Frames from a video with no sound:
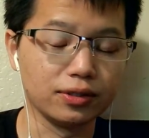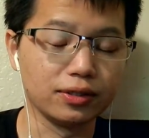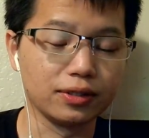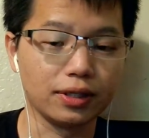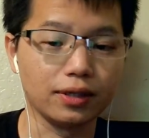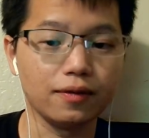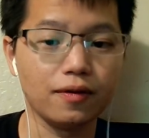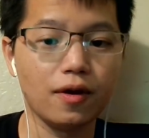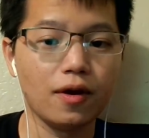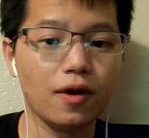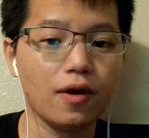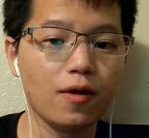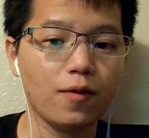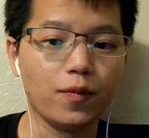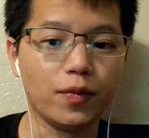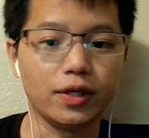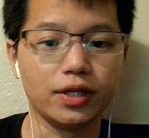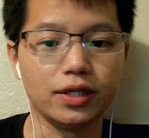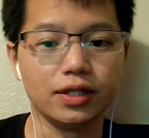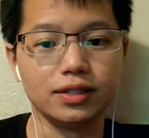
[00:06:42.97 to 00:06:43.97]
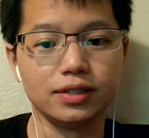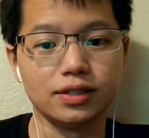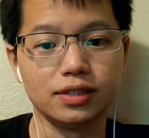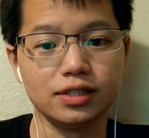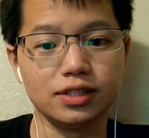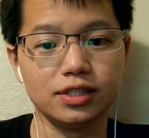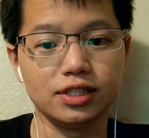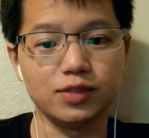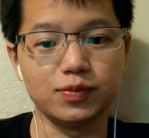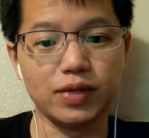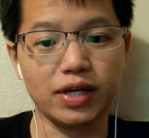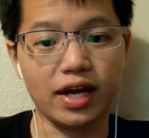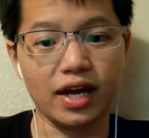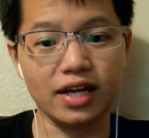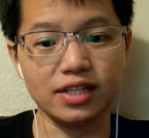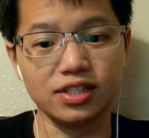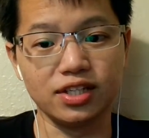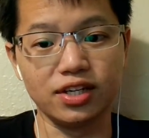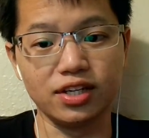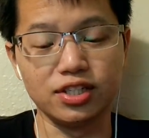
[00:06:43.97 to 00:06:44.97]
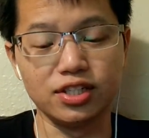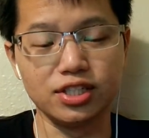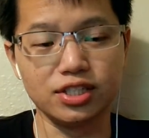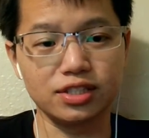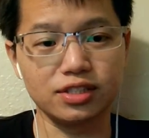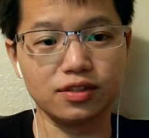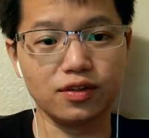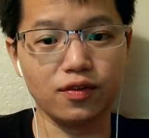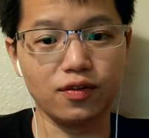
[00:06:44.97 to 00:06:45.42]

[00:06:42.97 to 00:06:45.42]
Okay, because this is just my case study, just